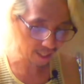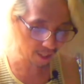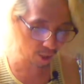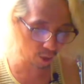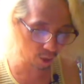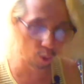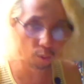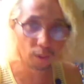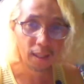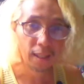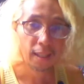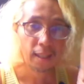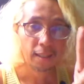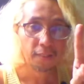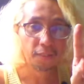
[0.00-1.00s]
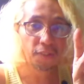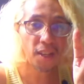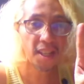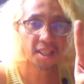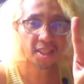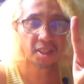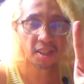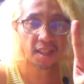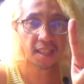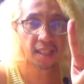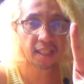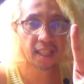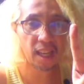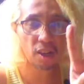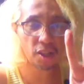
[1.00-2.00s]
So these three
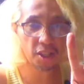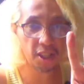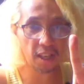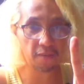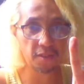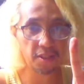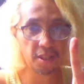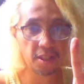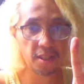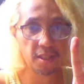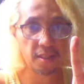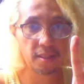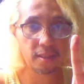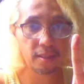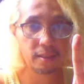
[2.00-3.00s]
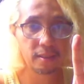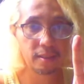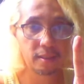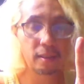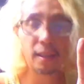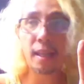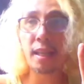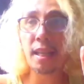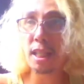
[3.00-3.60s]
gear shifts, okay,